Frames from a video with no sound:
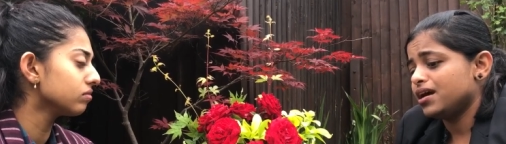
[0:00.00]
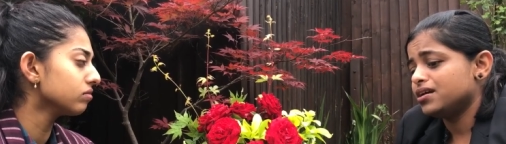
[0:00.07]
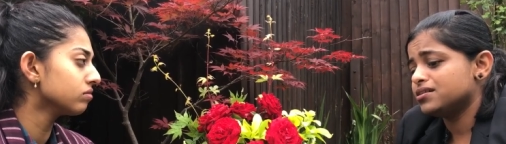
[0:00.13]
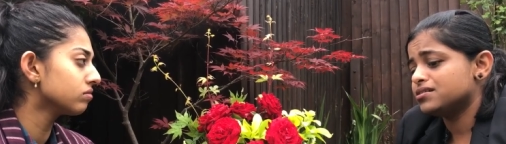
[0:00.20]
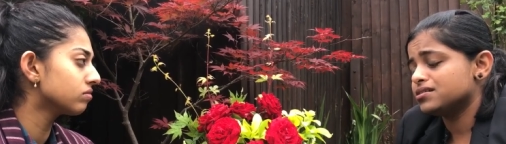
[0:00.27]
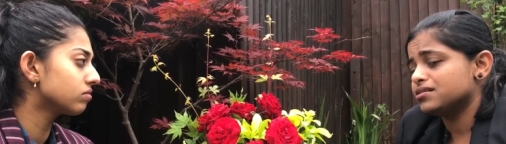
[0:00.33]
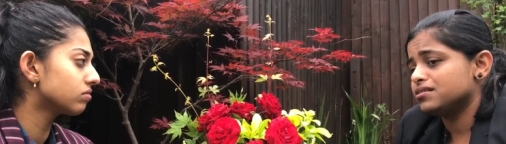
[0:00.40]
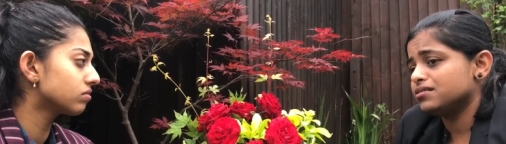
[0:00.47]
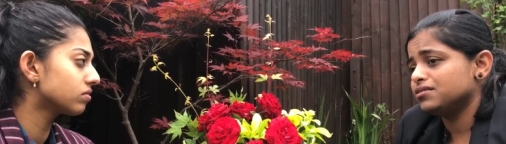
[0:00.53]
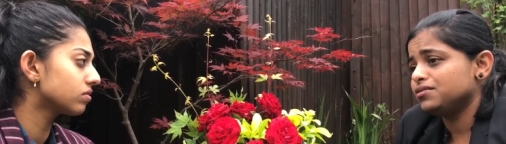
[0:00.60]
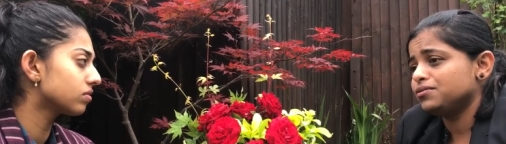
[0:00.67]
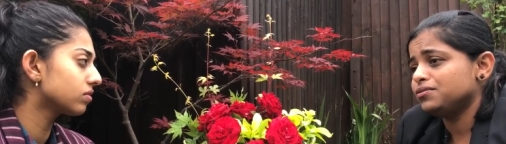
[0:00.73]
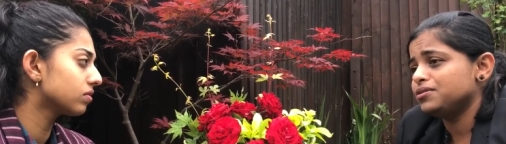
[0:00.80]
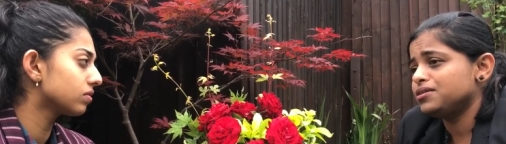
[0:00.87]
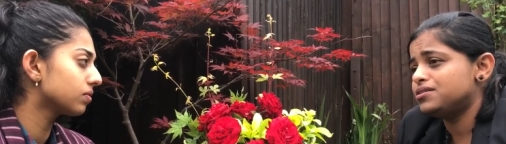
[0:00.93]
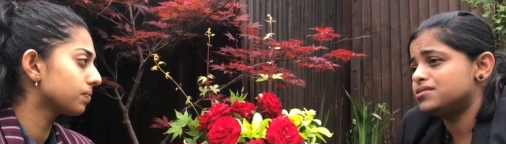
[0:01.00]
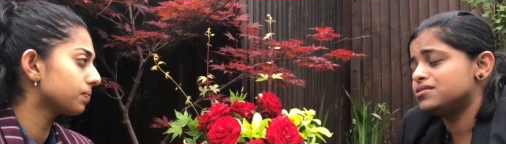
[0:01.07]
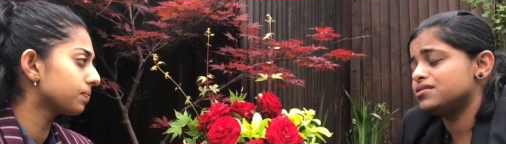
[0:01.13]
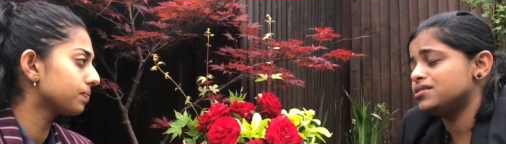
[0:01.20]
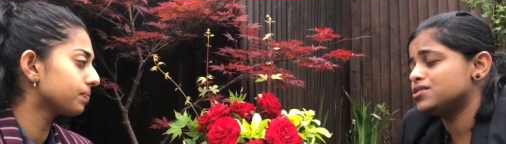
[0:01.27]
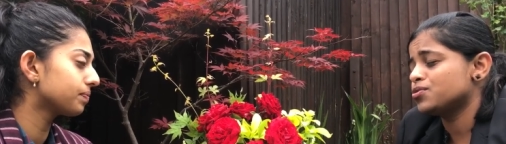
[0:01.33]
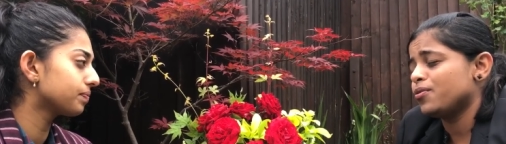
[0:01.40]
Speaker 1: and you know
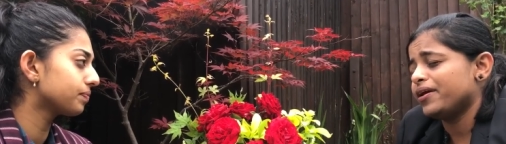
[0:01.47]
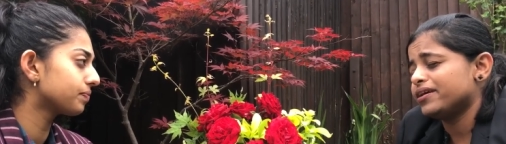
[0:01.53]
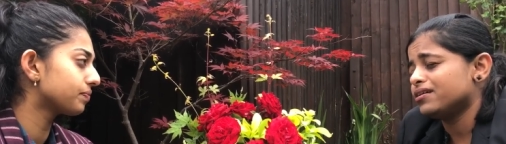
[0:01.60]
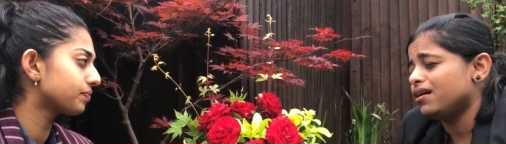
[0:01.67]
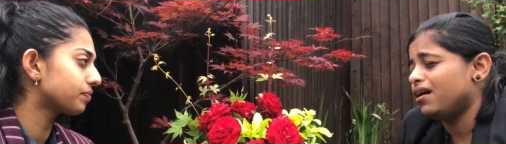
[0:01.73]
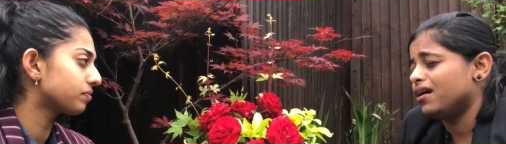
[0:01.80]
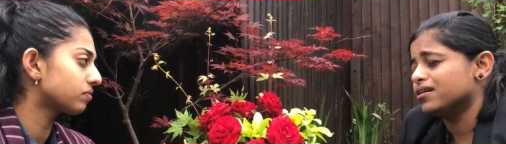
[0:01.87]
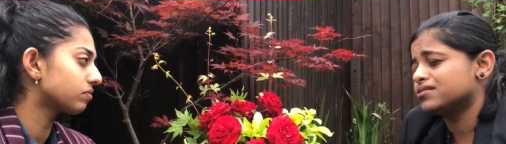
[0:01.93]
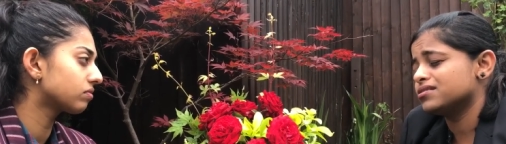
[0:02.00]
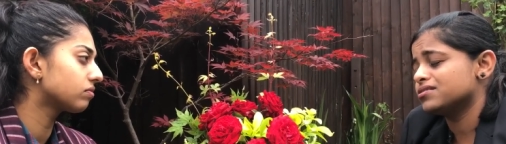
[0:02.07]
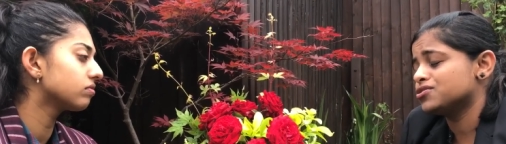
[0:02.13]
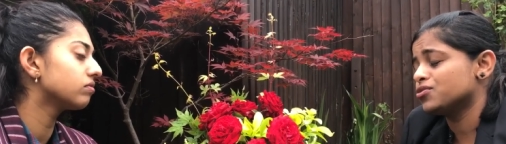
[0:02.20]
it's it's quite hard